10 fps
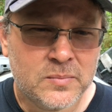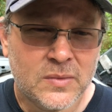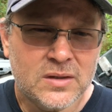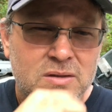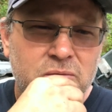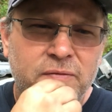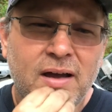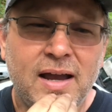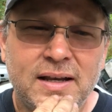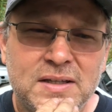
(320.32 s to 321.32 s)
So
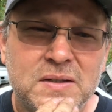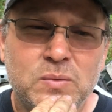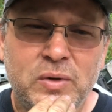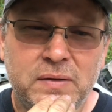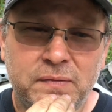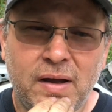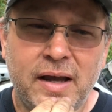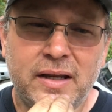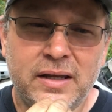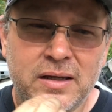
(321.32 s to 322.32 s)
we could
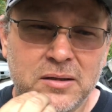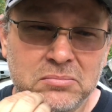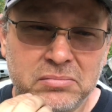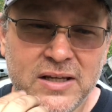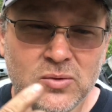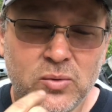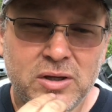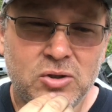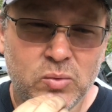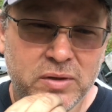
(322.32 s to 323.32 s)
find that's what we
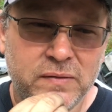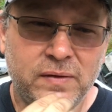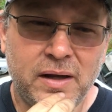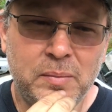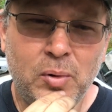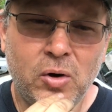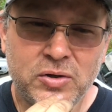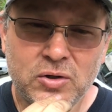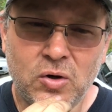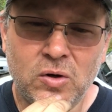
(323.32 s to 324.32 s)
could do. We could find a
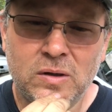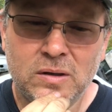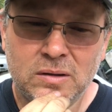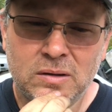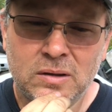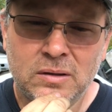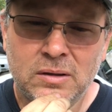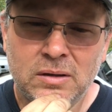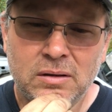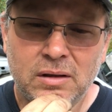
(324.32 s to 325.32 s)
parts car,
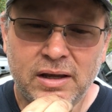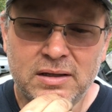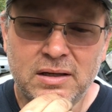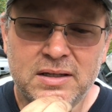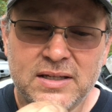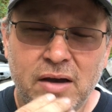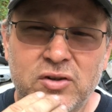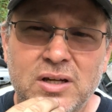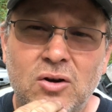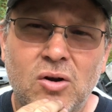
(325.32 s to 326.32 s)
like a
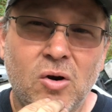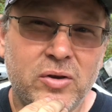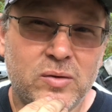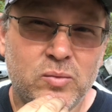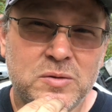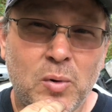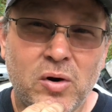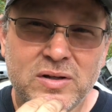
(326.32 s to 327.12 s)
salvage title car that was parts